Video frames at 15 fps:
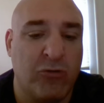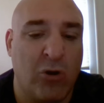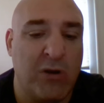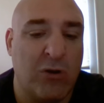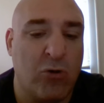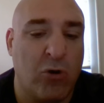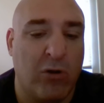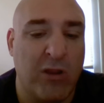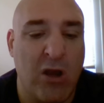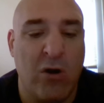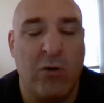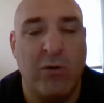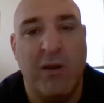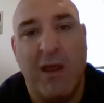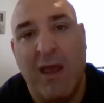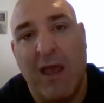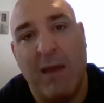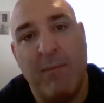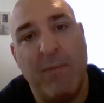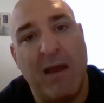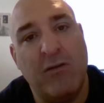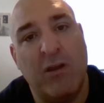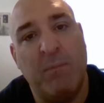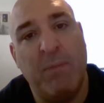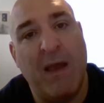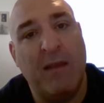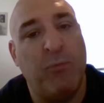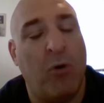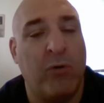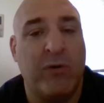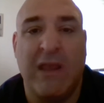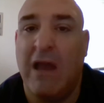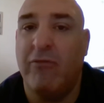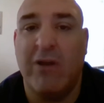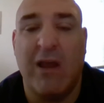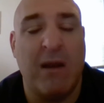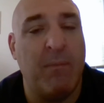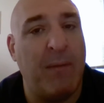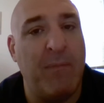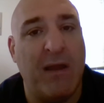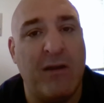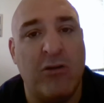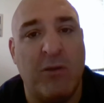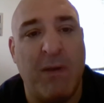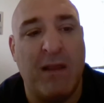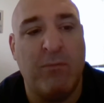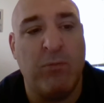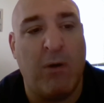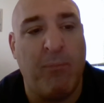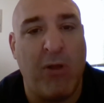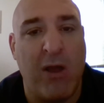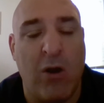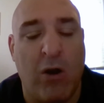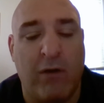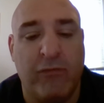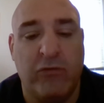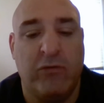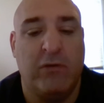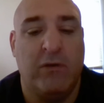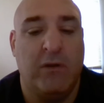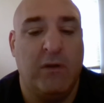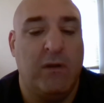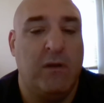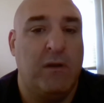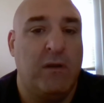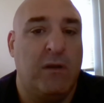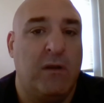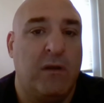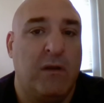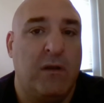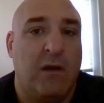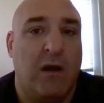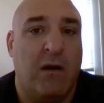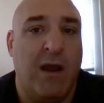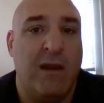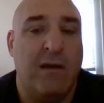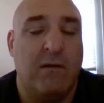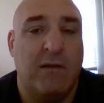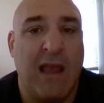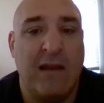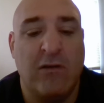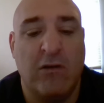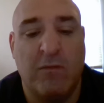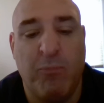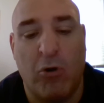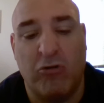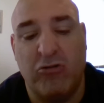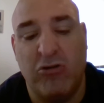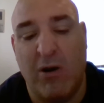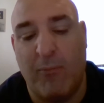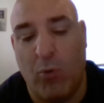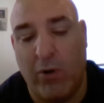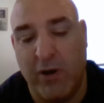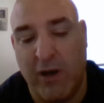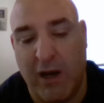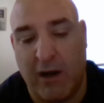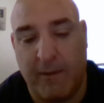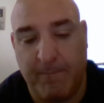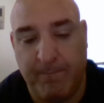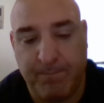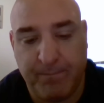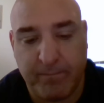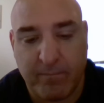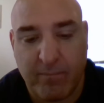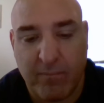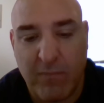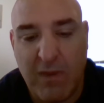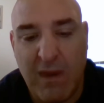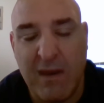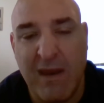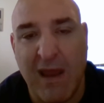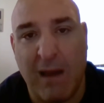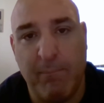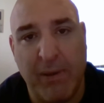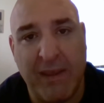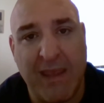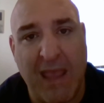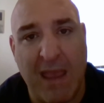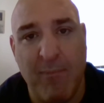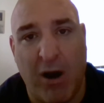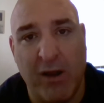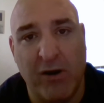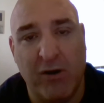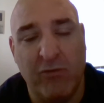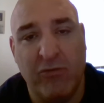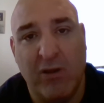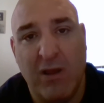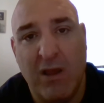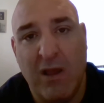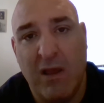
Tony Corleone. And Major League Baseball. Can't forget about Major League Baseball playoffs. All right, Cajun Sports, number one there. Now, big game hunters.